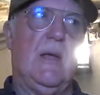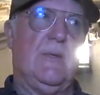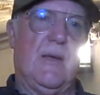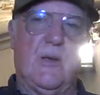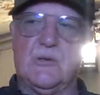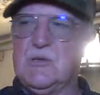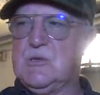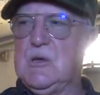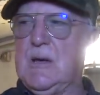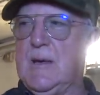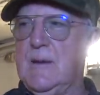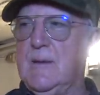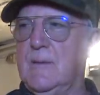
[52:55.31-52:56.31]
they got
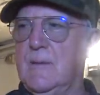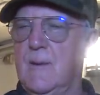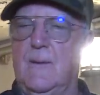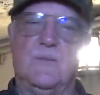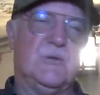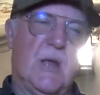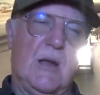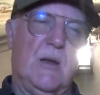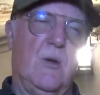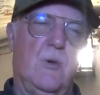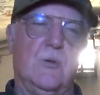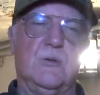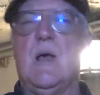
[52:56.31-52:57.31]
stuck in shell
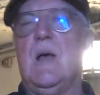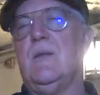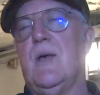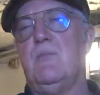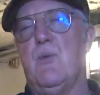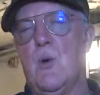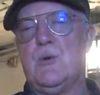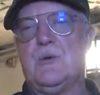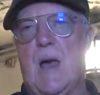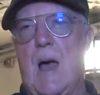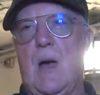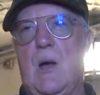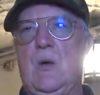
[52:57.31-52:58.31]
holes, they broke
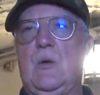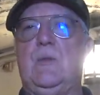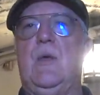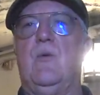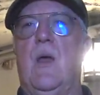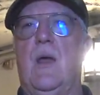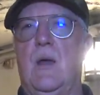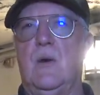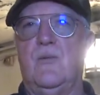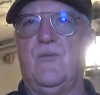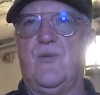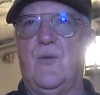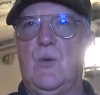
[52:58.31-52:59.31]
down, they ran out
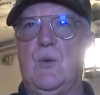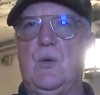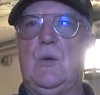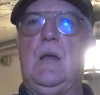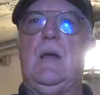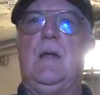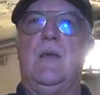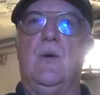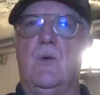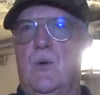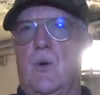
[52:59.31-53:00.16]
of fuel, they were